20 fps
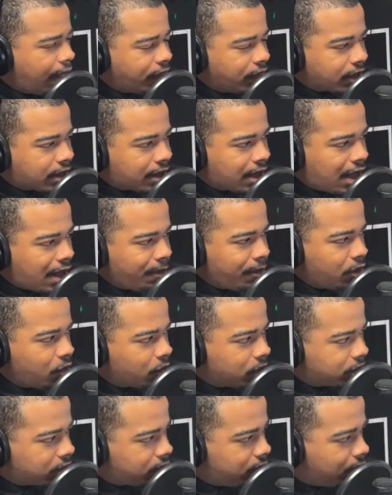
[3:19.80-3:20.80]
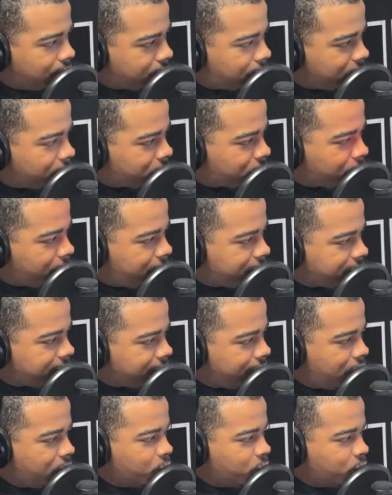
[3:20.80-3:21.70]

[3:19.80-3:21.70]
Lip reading: And the comment wasn't nothing crazy.